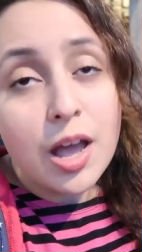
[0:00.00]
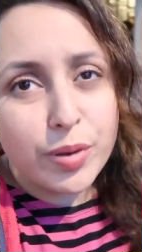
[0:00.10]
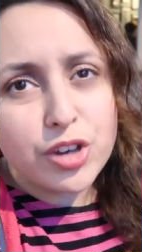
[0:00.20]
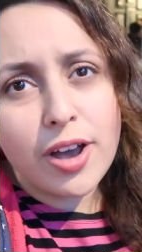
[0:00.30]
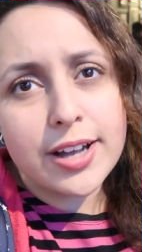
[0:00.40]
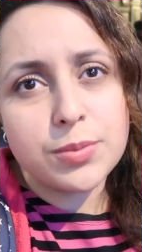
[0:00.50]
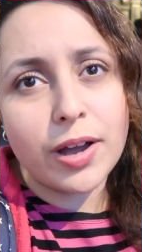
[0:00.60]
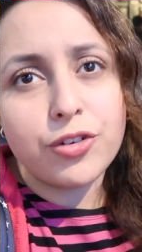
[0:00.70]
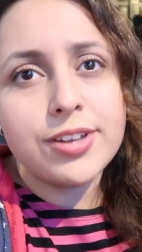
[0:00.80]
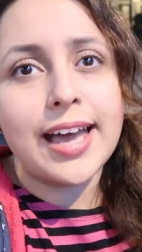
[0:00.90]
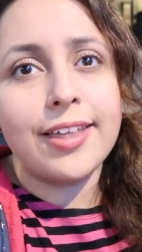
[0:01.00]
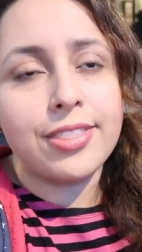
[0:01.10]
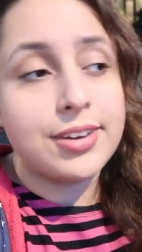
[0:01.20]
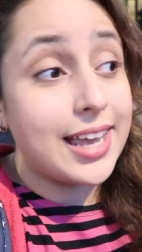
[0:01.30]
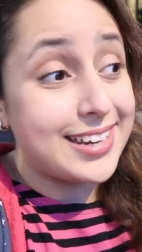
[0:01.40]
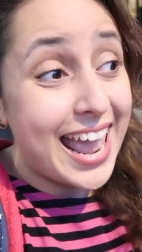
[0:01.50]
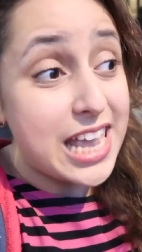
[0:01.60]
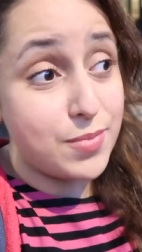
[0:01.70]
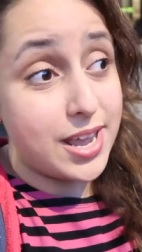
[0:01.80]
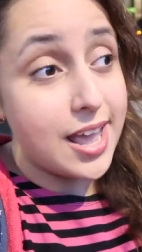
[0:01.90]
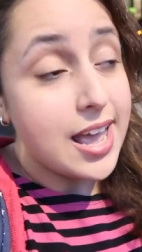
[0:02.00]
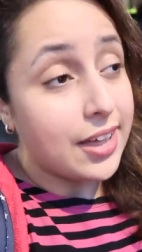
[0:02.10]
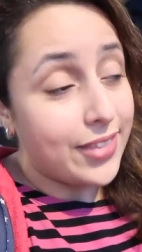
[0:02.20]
Big shout out to my friends Anthony and Amy.